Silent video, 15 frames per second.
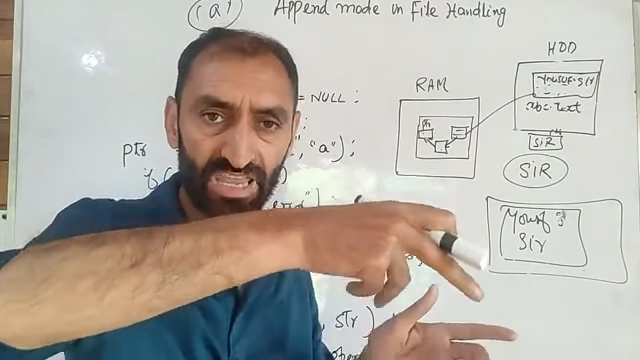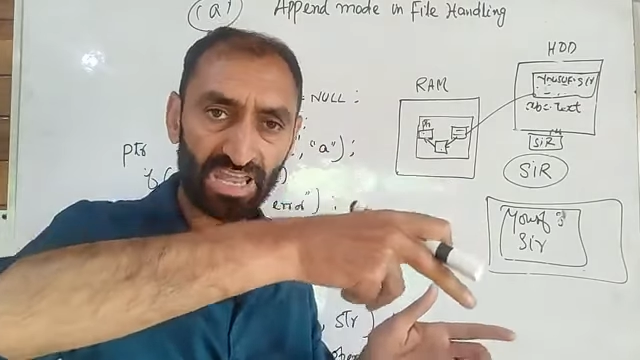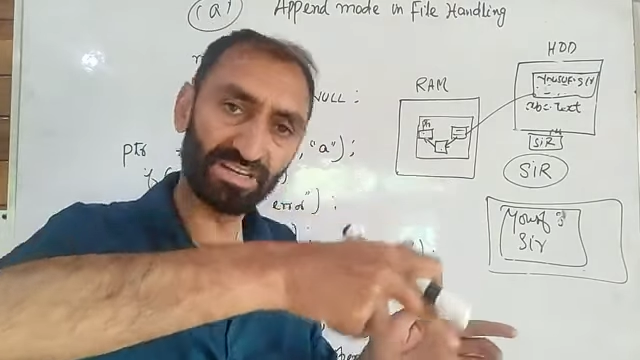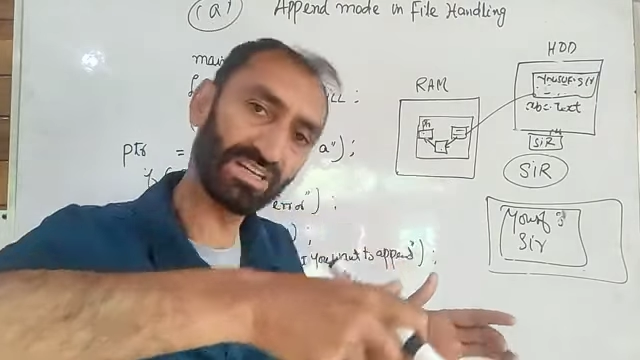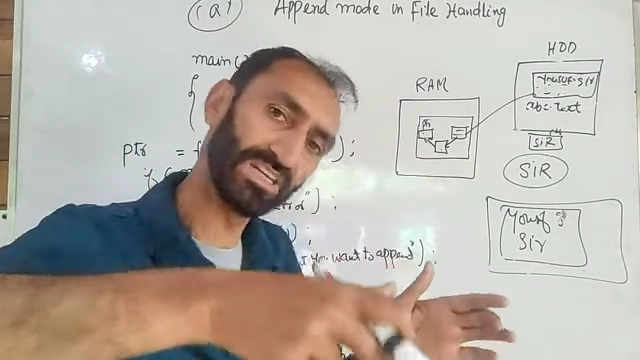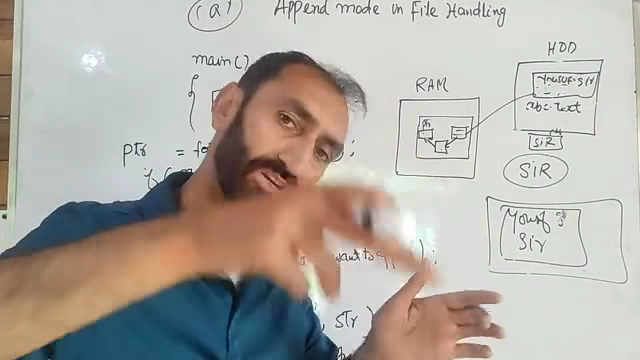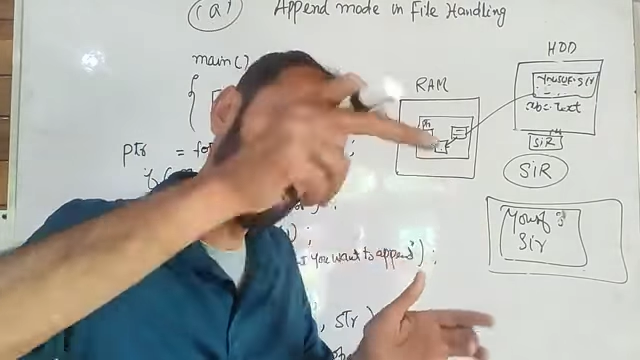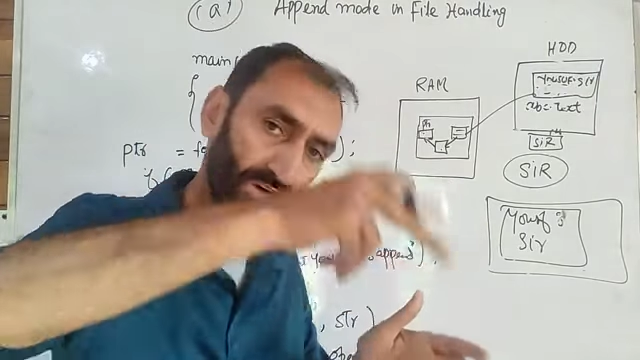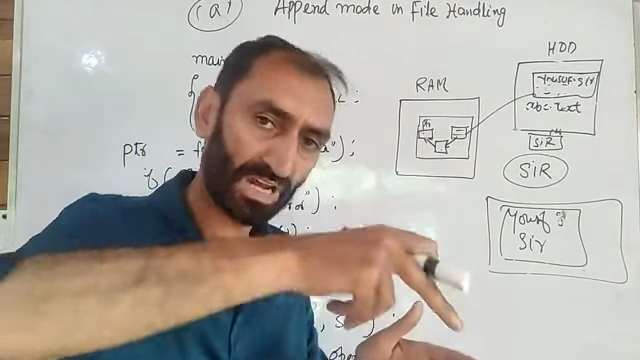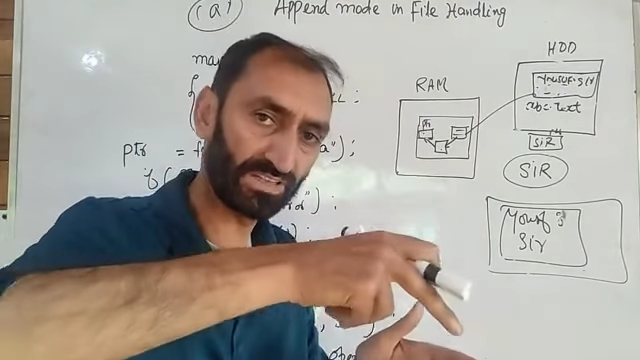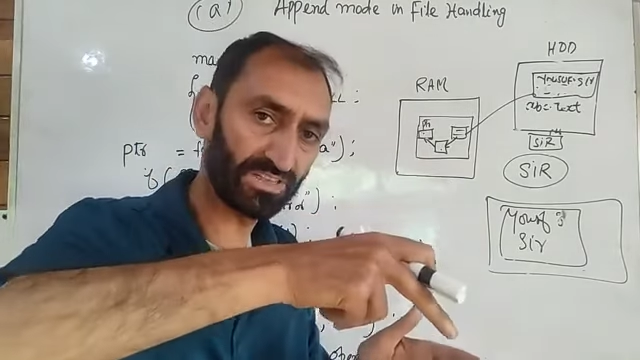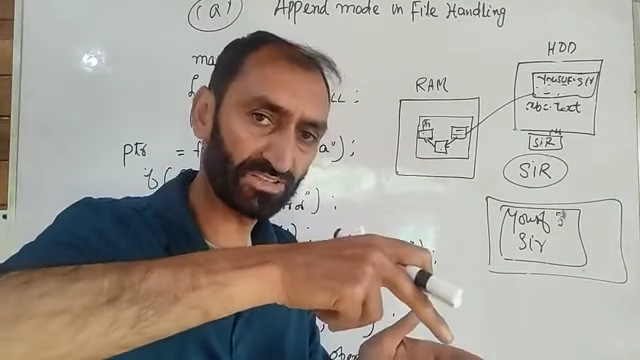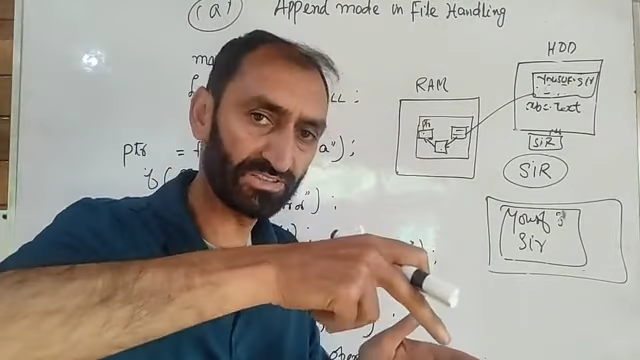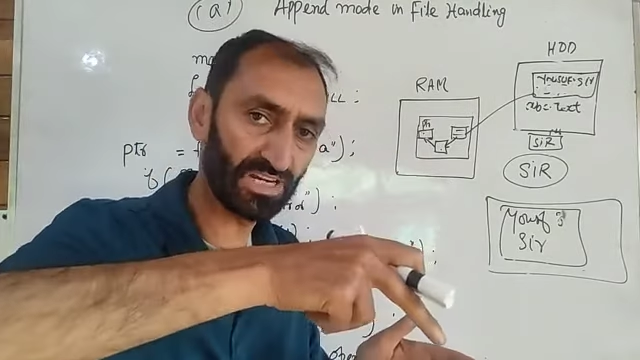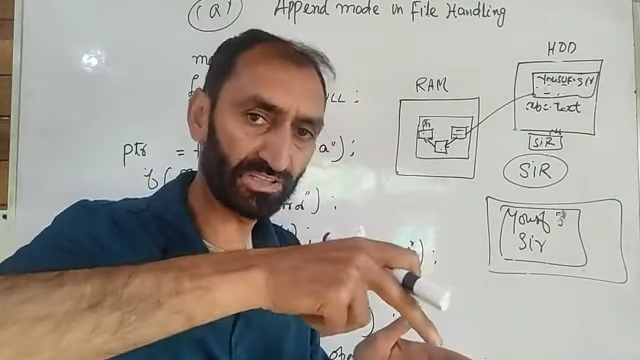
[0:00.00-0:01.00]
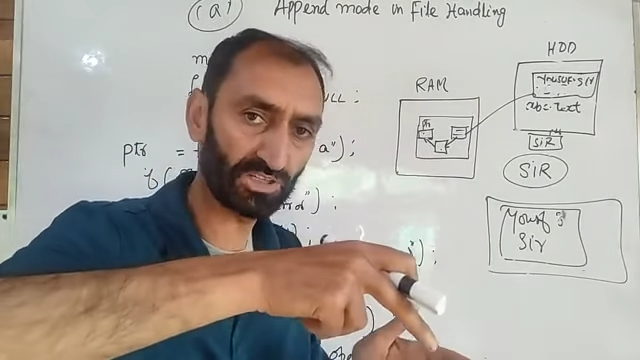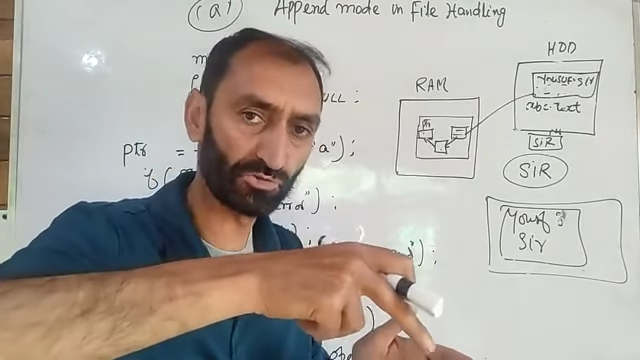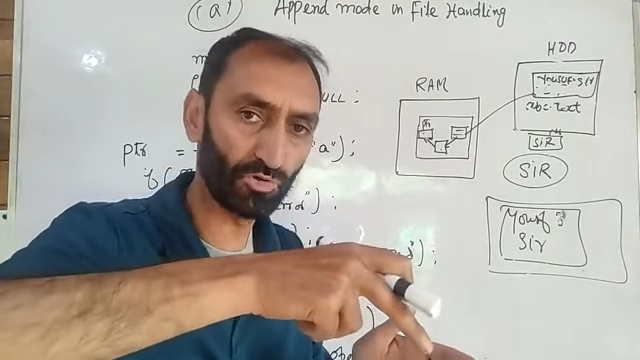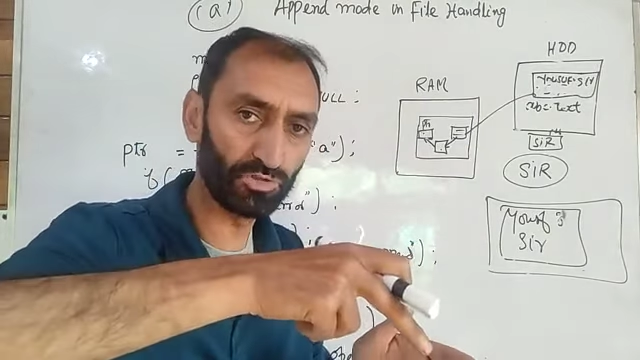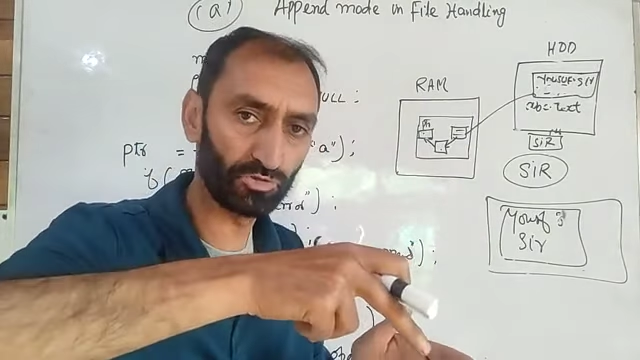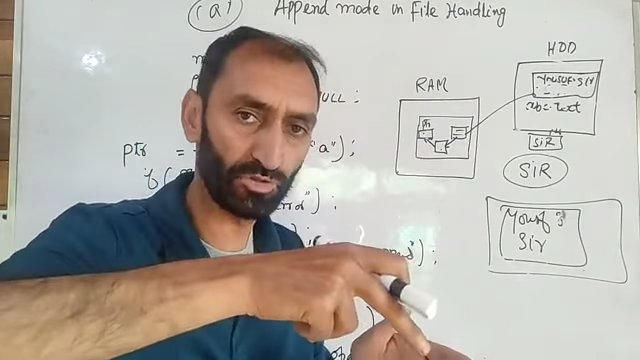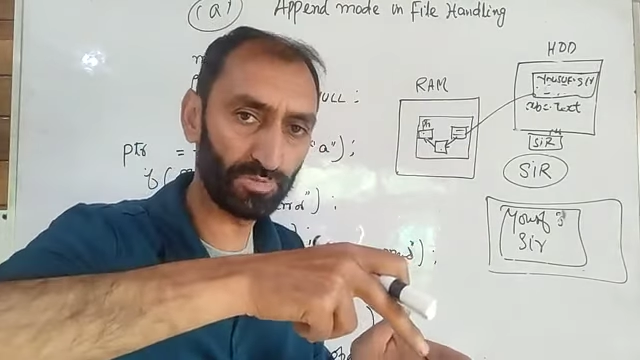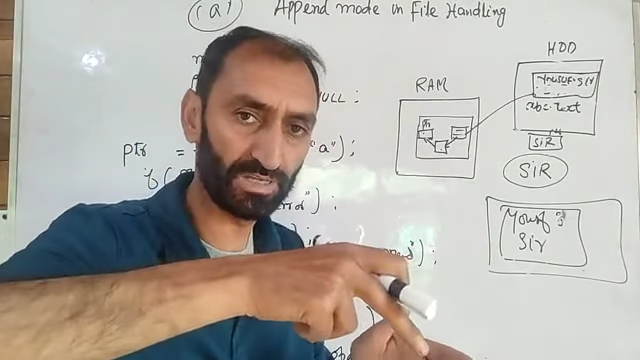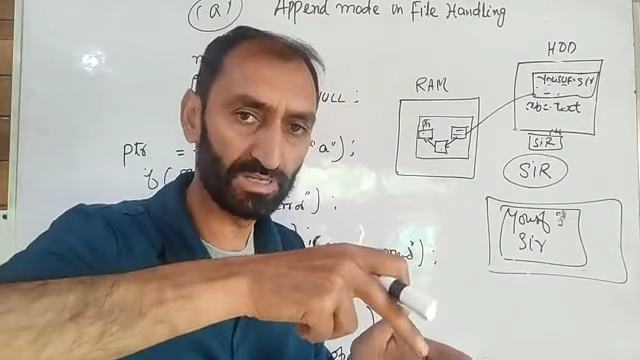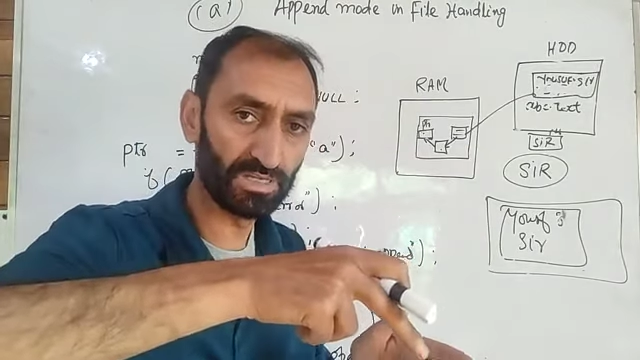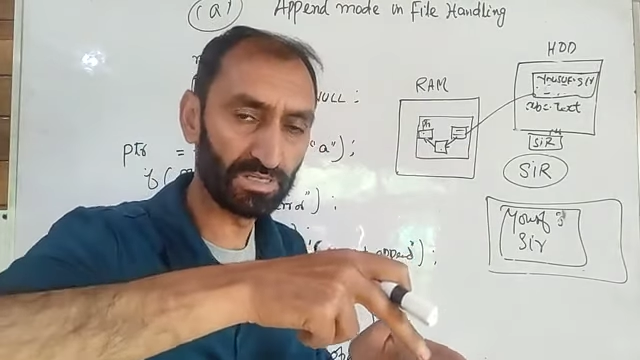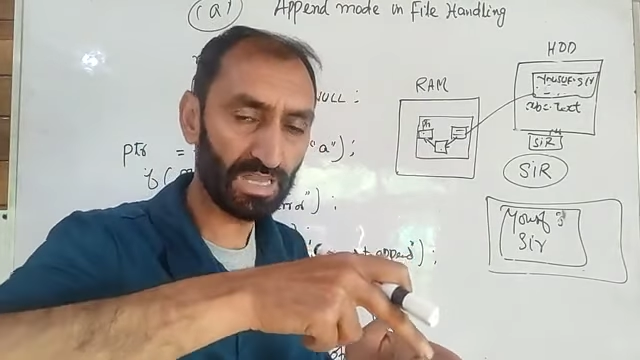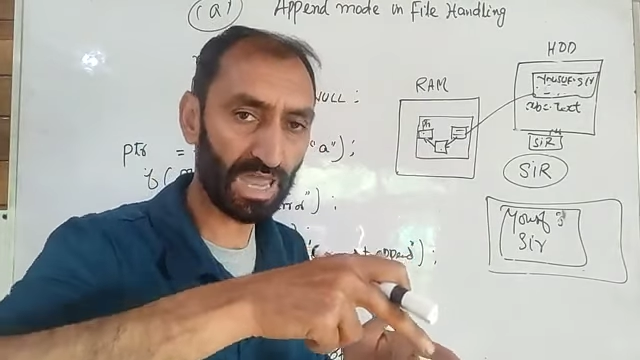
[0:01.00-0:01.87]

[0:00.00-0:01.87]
and the new content that are going to be